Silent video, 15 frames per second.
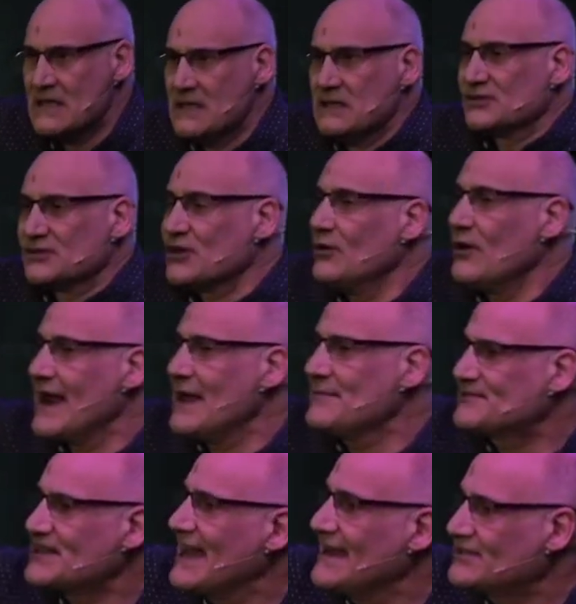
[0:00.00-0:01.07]
So, what I'm
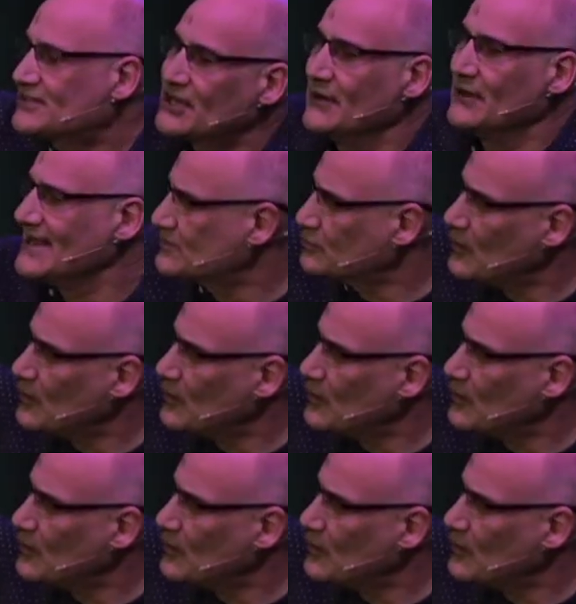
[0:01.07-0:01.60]
saying to you is, we